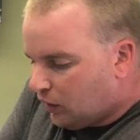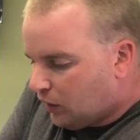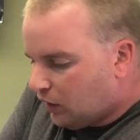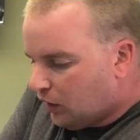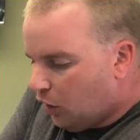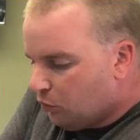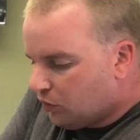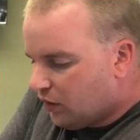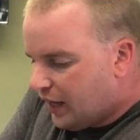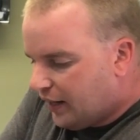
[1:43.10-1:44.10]
close
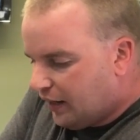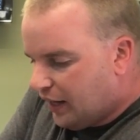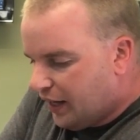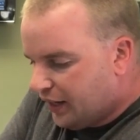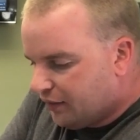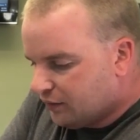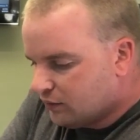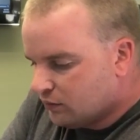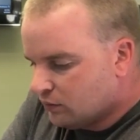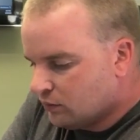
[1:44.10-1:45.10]
to that line,
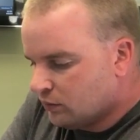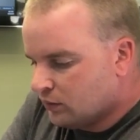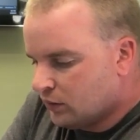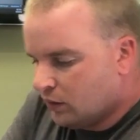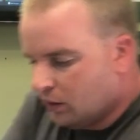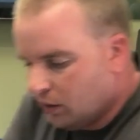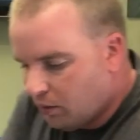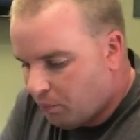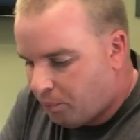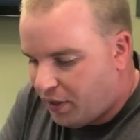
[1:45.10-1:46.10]

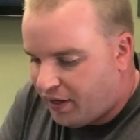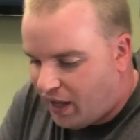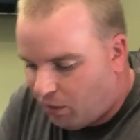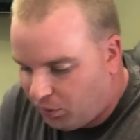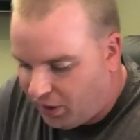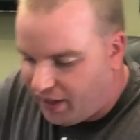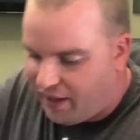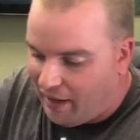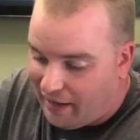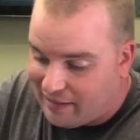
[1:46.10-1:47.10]
but not really
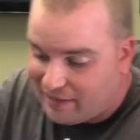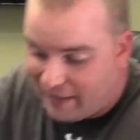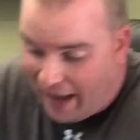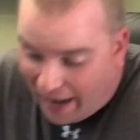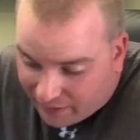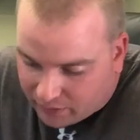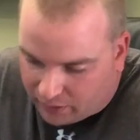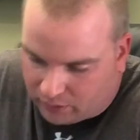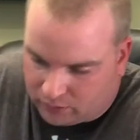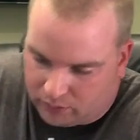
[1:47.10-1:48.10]
exact.
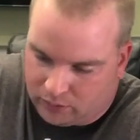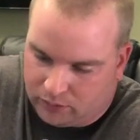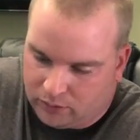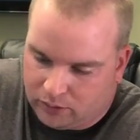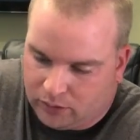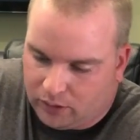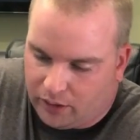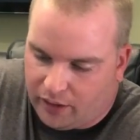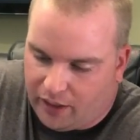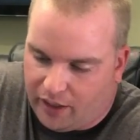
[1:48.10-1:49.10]

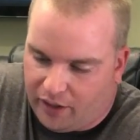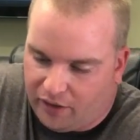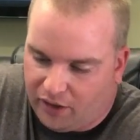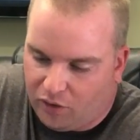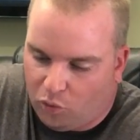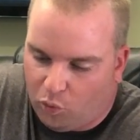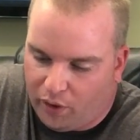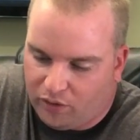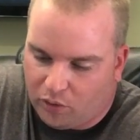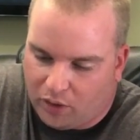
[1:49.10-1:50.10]
And then
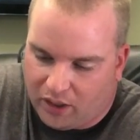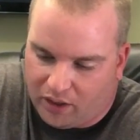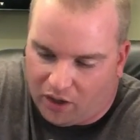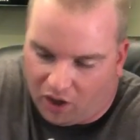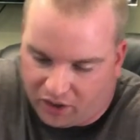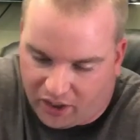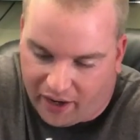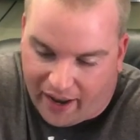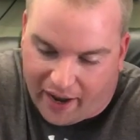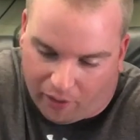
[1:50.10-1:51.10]
once you get it all
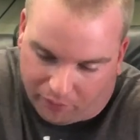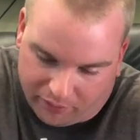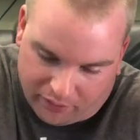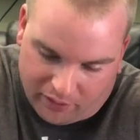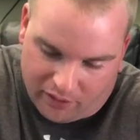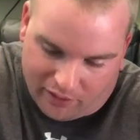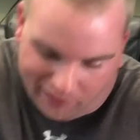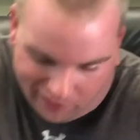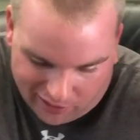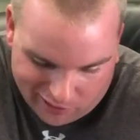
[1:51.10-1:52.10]
cut out,
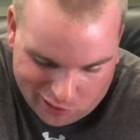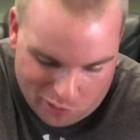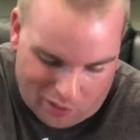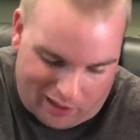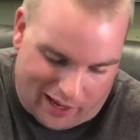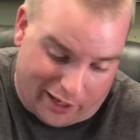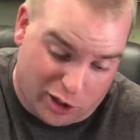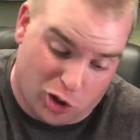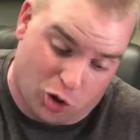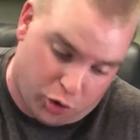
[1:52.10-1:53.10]
then do a
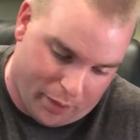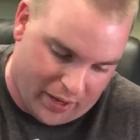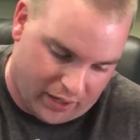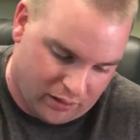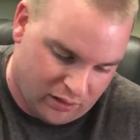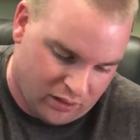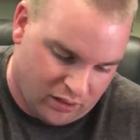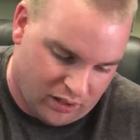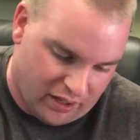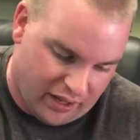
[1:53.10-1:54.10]
lot of trimming.
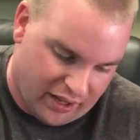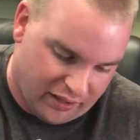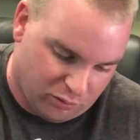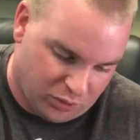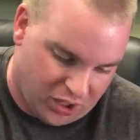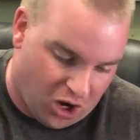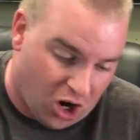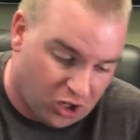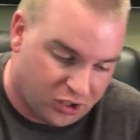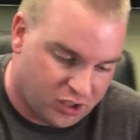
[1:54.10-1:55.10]
It's really
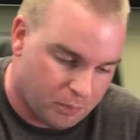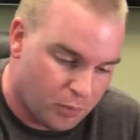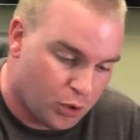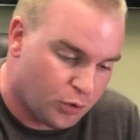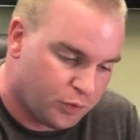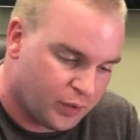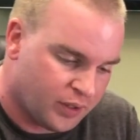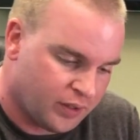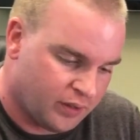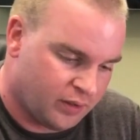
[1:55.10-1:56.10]
hard to move
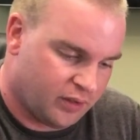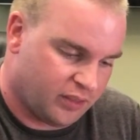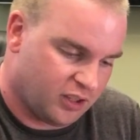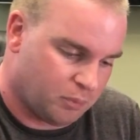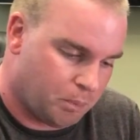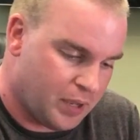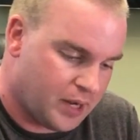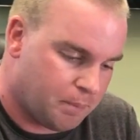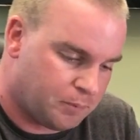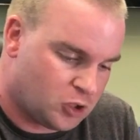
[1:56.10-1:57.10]
this
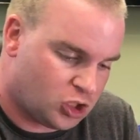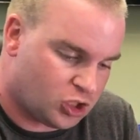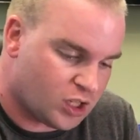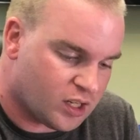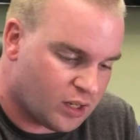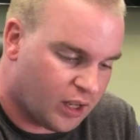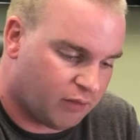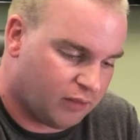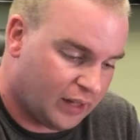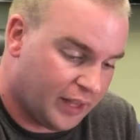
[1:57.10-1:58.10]
big sheet
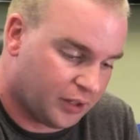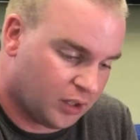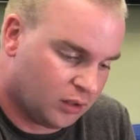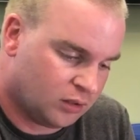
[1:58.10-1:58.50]
of leather